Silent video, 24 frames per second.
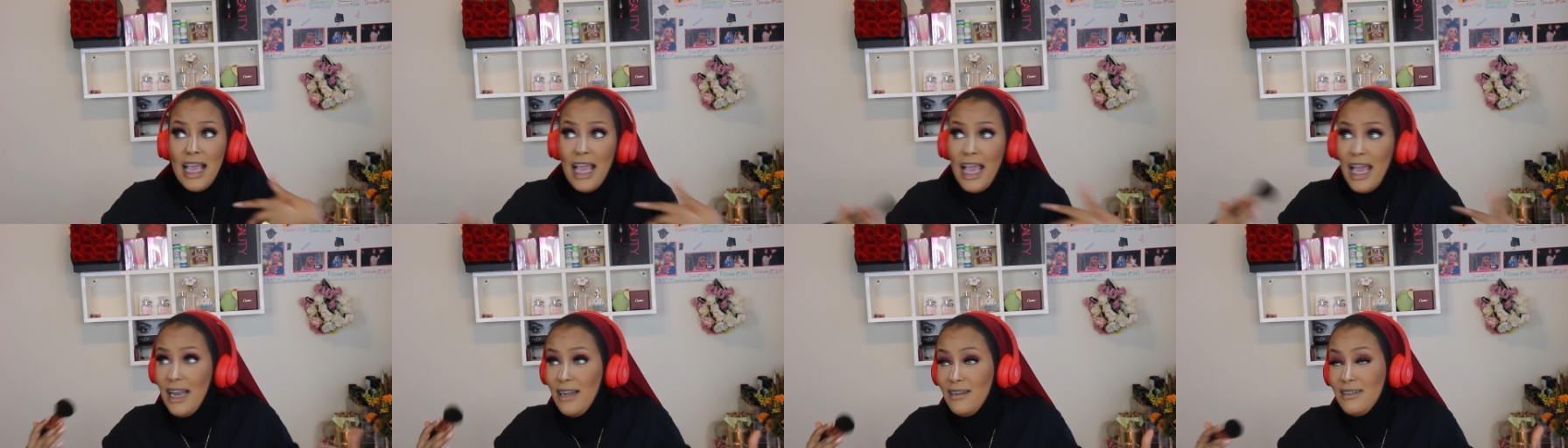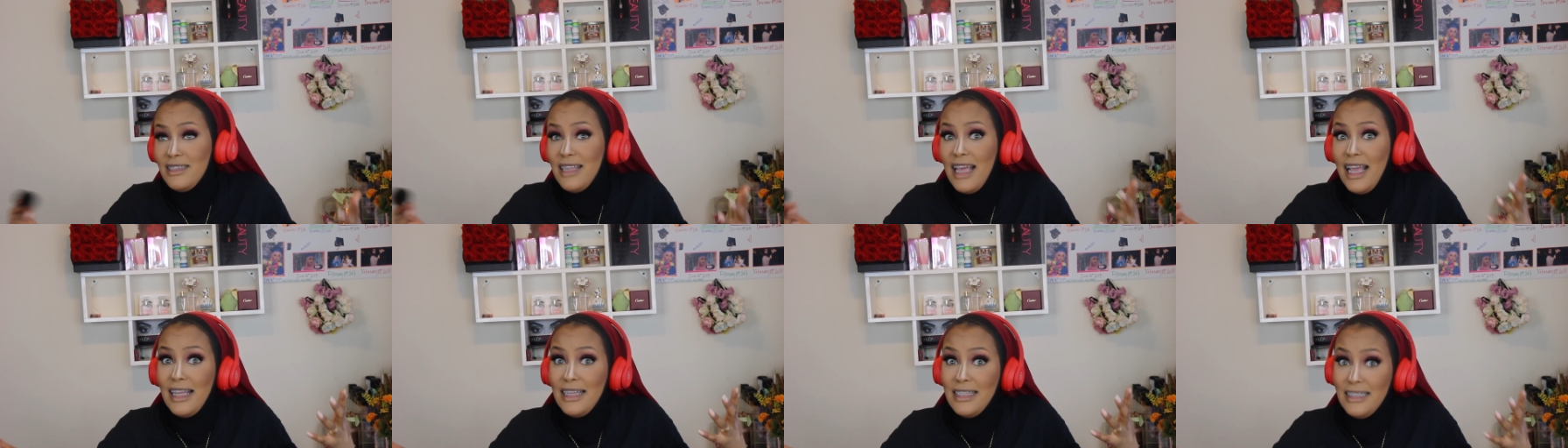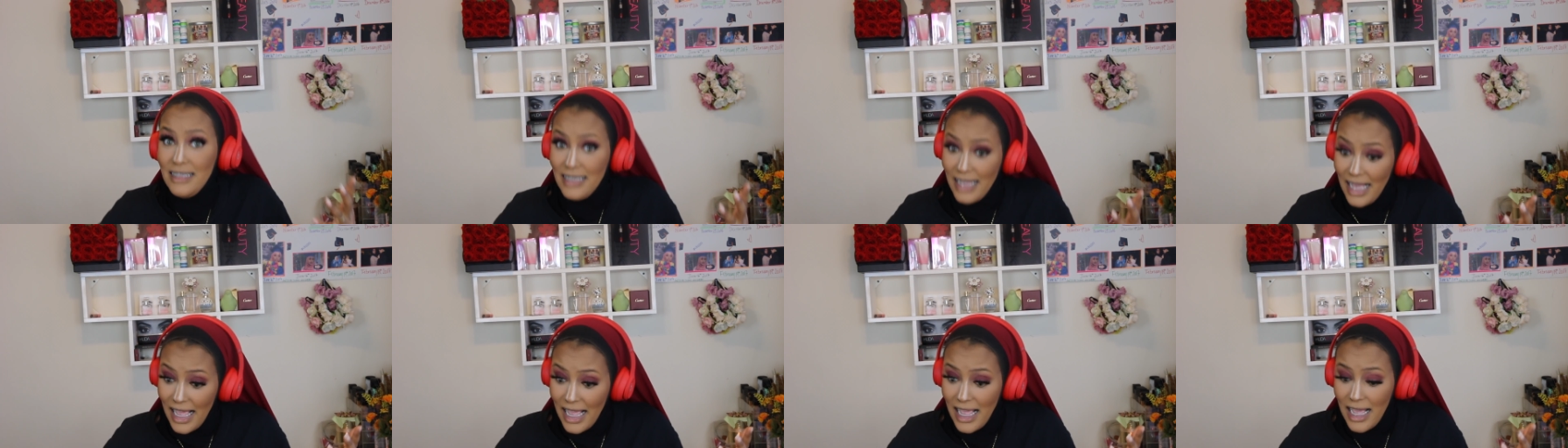And I'm just
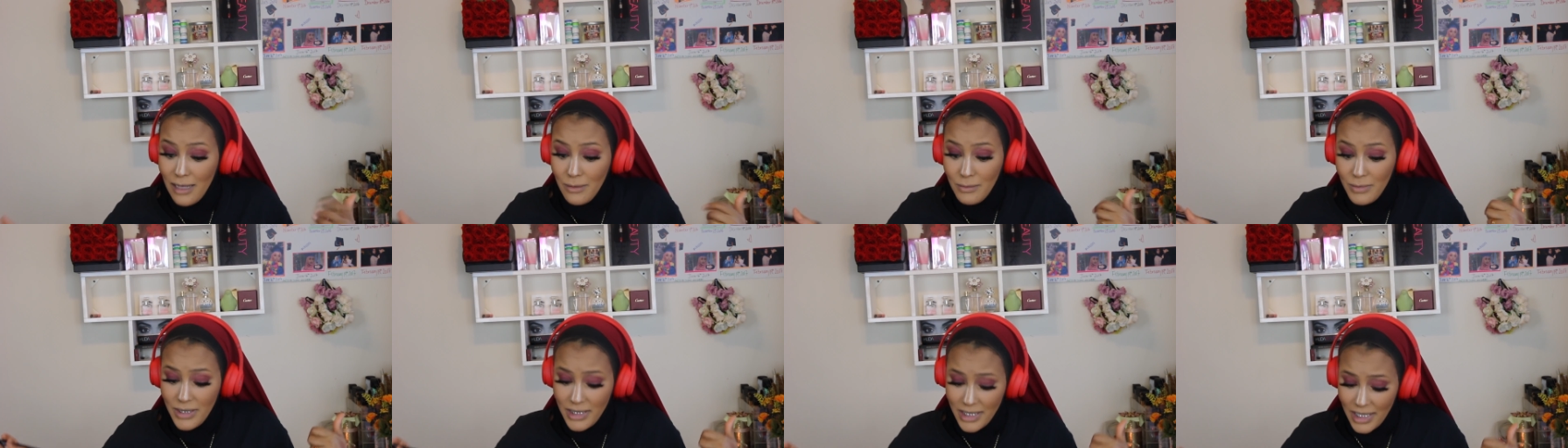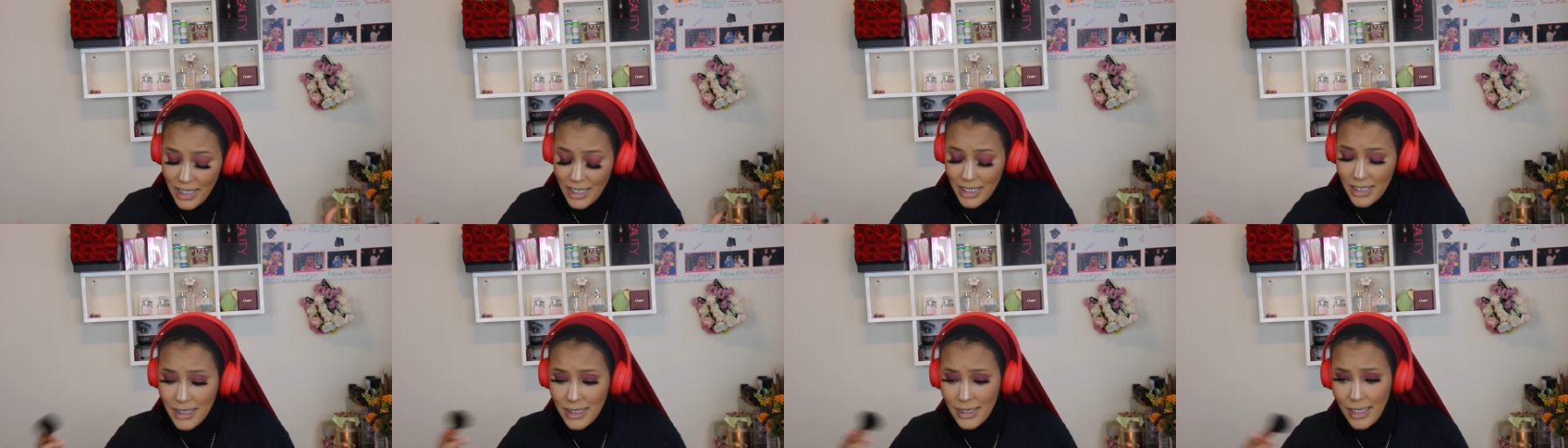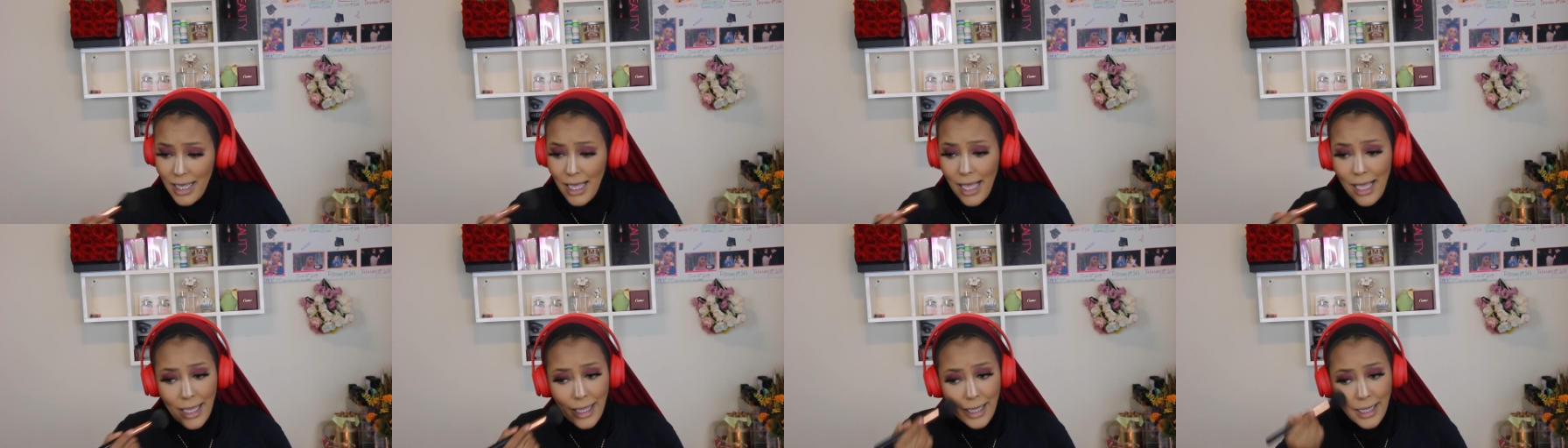like, damn sis,
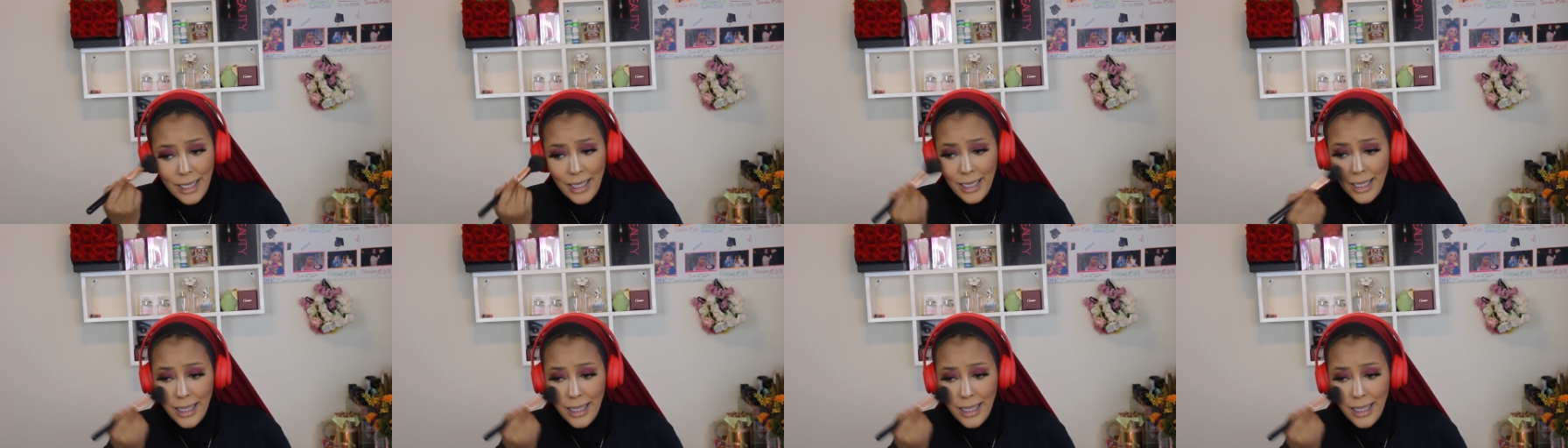like,